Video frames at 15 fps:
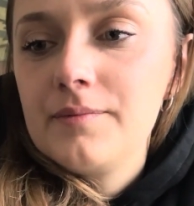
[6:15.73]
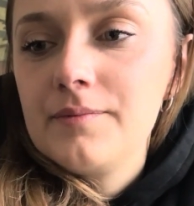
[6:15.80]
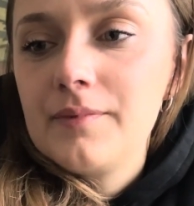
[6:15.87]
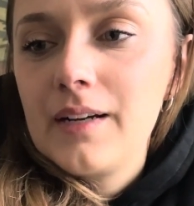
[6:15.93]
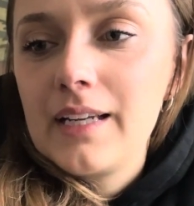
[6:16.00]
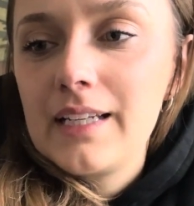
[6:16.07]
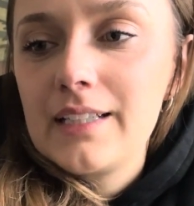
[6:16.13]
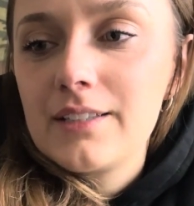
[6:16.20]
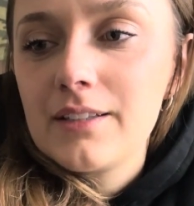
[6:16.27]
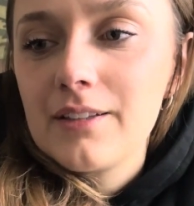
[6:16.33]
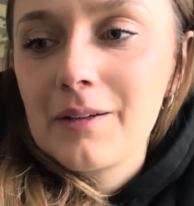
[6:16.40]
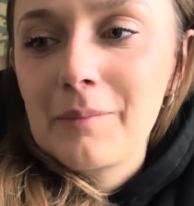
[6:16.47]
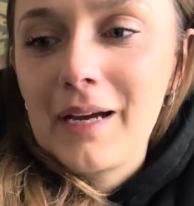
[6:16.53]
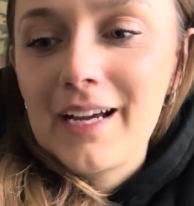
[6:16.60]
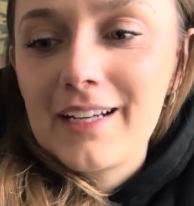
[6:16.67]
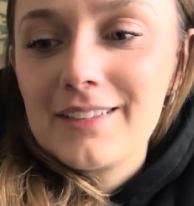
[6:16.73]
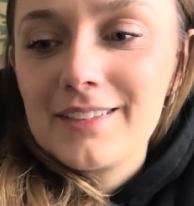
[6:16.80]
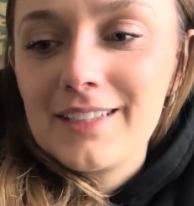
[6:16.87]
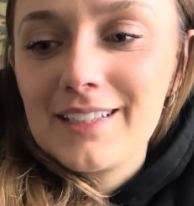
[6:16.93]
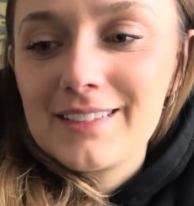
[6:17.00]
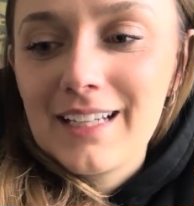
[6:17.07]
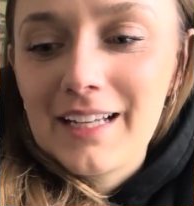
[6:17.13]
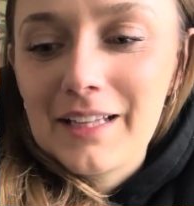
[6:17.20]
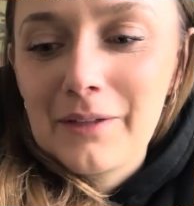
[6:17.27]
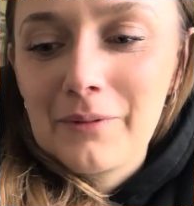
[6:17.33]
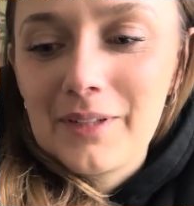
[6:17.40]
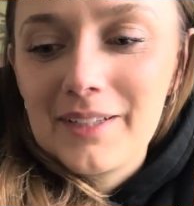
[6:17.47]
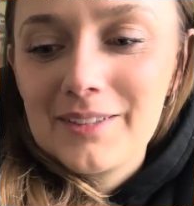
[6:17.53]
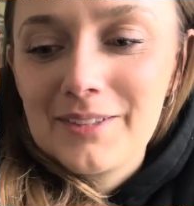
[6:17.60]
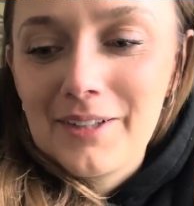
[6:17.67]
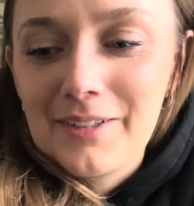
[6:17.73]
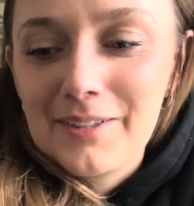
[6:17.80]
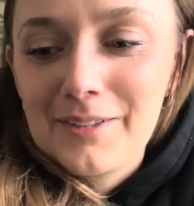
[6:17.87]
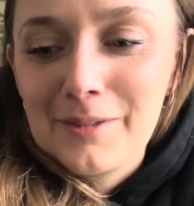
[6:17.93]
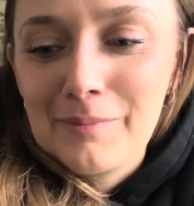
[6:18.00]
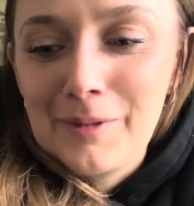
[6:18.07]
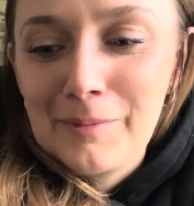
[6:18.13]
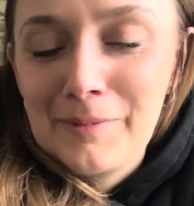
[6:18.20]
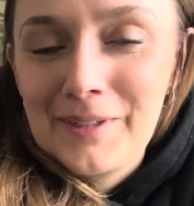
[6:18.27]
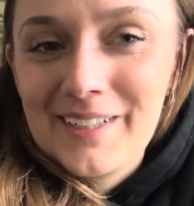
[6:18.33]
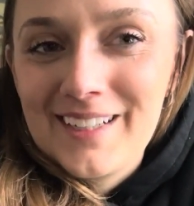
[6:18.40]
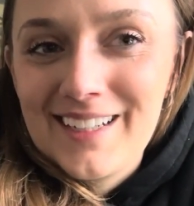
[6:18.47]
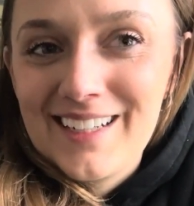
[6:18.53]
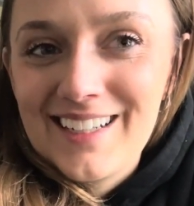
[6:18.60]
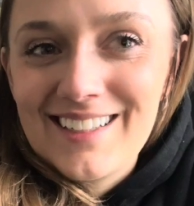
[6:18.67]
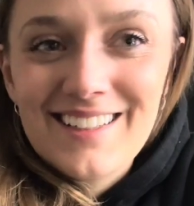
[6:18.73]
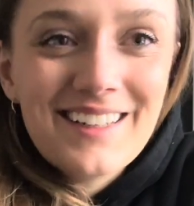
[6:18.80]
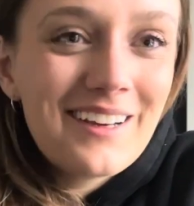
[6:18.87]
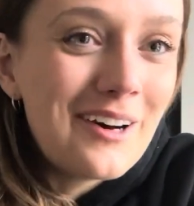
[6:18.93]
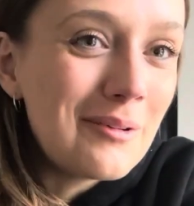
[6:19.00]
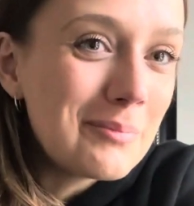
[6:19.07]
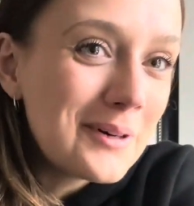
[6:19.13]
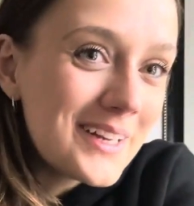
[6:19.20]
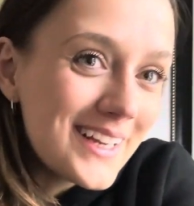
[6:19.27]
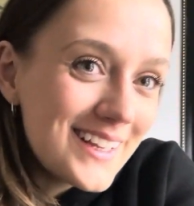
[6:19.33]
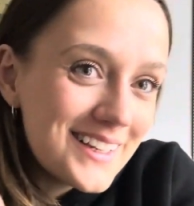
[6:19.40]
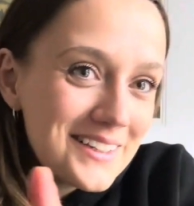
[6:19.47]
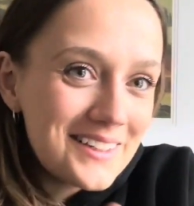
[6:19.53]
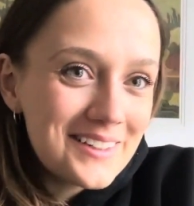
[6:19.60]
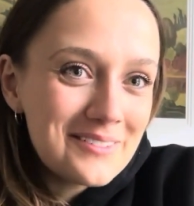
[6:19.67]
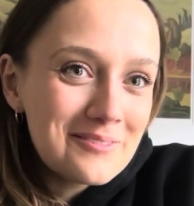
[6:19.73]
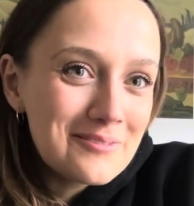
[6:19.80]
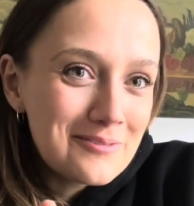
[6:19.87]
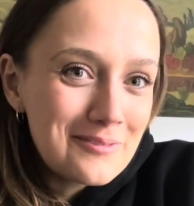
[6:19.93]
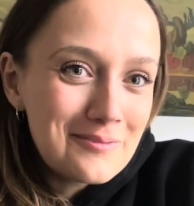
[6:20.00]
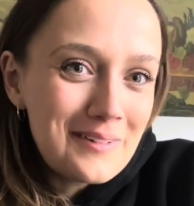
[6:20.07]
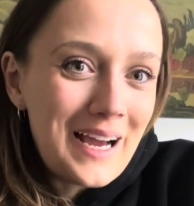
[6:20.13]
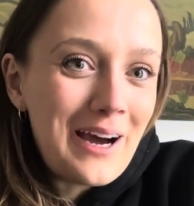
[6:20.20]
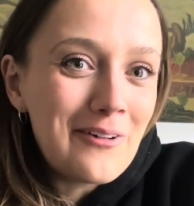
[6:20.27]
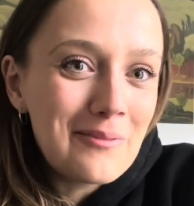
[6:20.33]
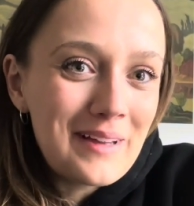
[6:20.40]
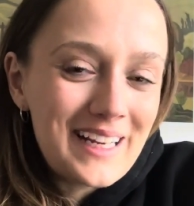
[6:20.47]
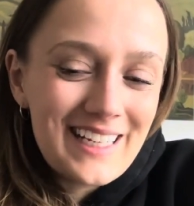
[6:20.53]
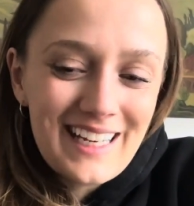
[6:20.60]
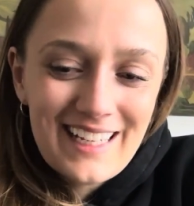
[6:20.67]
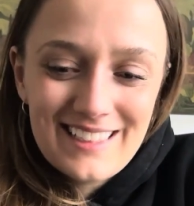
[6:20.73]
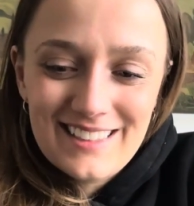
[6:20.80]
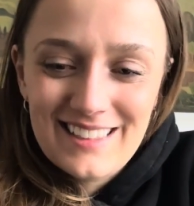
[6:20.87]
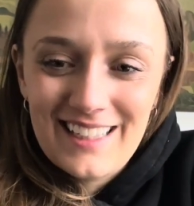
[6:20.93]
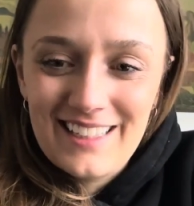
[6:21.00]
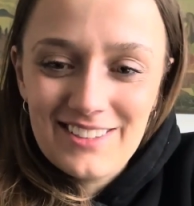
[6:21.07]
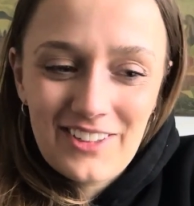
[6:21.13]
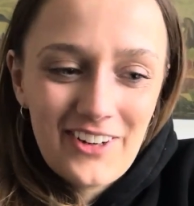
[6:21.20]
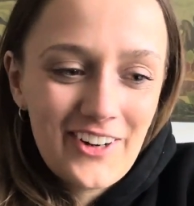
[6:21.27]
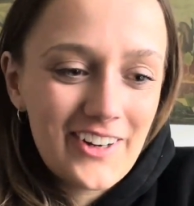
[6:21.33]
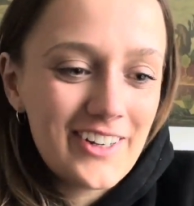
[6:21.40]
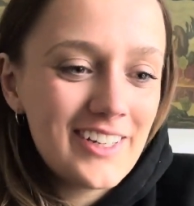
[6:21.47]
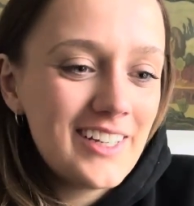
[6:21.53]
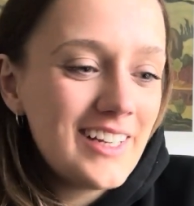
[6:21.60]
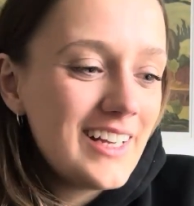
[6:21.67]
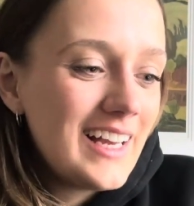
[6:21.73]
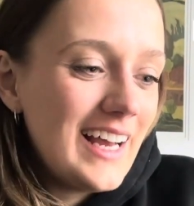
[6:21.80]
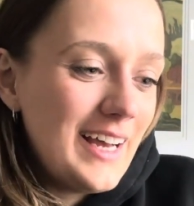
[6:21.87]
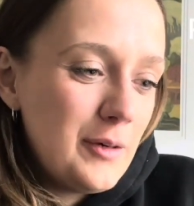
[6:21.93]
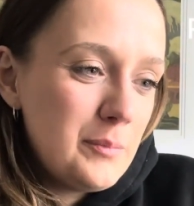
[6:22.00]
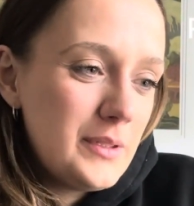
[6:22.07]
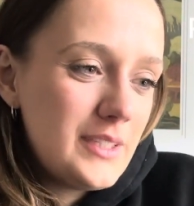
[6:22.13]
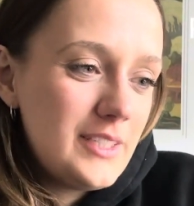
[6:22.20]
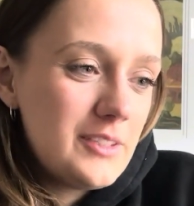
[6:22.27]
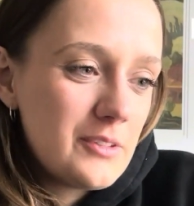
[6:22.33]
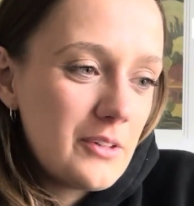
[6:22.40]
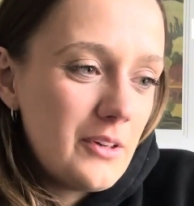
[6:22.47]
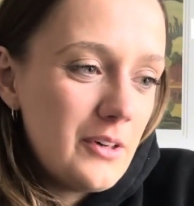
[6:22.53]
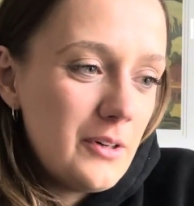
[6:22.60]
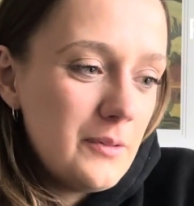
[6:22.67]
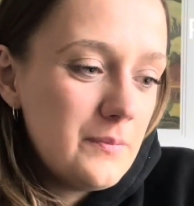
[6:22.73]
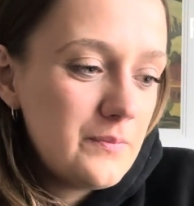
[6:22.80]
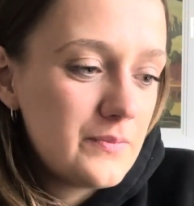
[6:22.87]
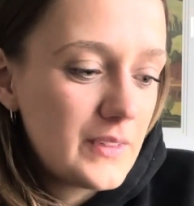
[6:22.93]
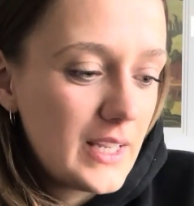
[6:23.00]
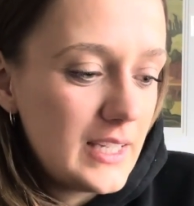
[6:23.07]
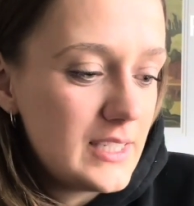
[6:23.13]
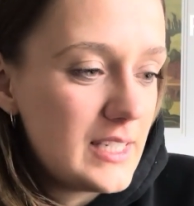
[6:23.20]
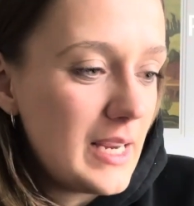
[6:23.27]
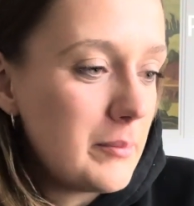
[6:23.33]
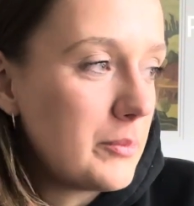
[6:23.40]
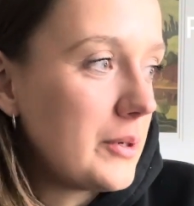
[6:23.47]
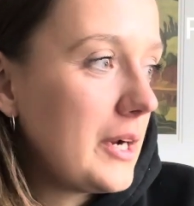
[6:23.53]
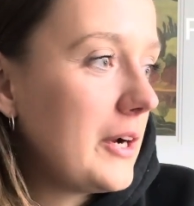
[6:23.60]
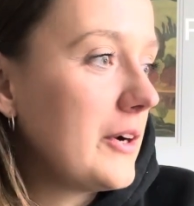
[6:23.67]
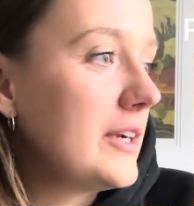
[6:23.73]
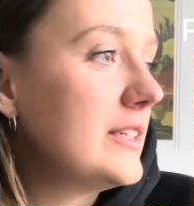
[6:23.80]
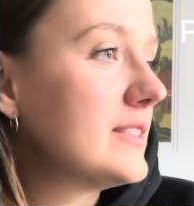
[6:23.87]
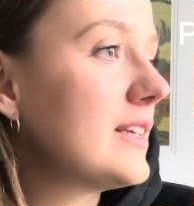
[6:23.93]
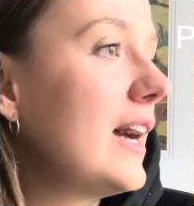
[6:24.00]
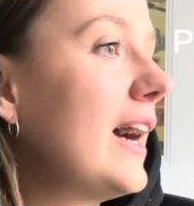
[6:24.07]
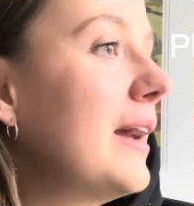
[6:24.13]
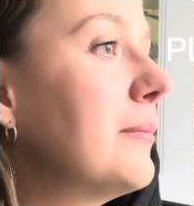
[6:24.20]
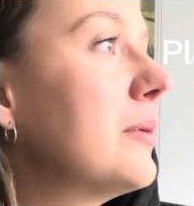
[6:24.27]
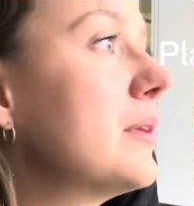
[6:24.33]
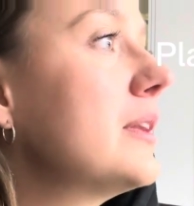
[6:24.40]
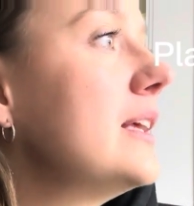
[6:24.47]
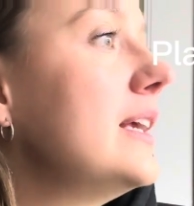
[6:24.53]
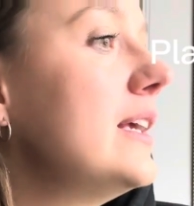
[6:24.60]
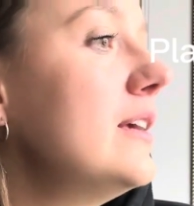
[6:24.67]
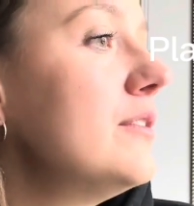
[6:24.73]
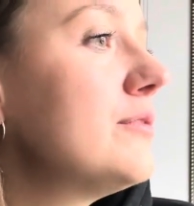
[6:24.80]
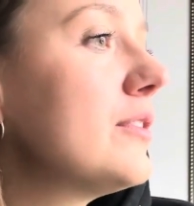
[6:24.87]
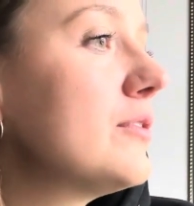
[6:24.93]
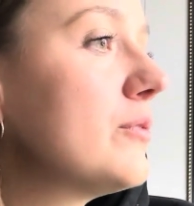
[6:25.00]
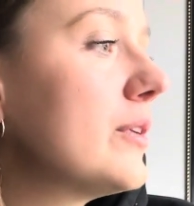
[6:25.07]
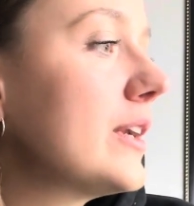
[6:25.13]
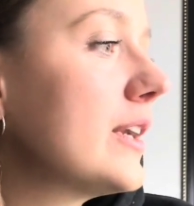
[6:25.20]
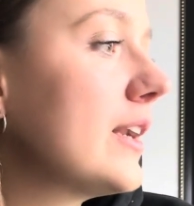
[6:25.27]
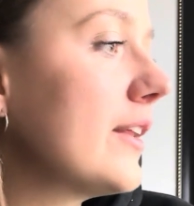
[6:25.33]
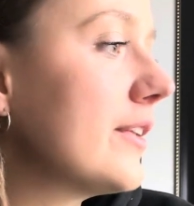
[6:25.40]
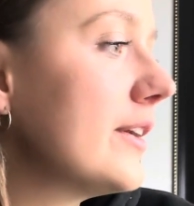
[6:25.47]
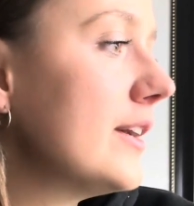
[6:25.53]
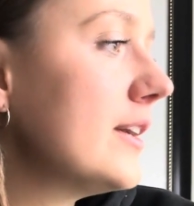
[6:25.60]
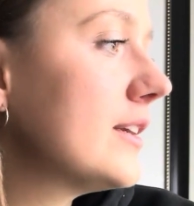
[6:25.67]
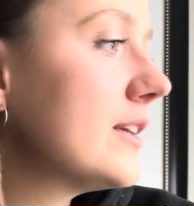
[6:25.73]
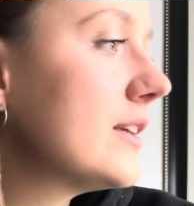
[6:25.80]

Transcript: need to look back and see exactly when I started them. I'll put it how many days these are. But these are all contemporaries, I believe, of one another.